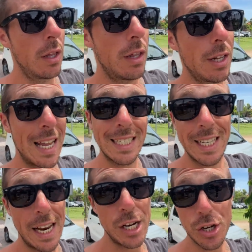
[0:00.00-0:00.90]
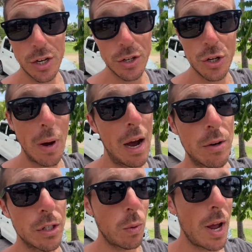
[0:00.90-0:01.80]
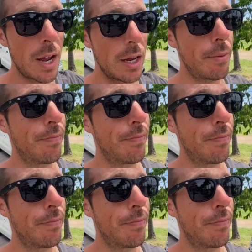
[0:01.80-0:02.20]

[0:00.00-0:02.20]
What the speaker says: the destination 2 hours away.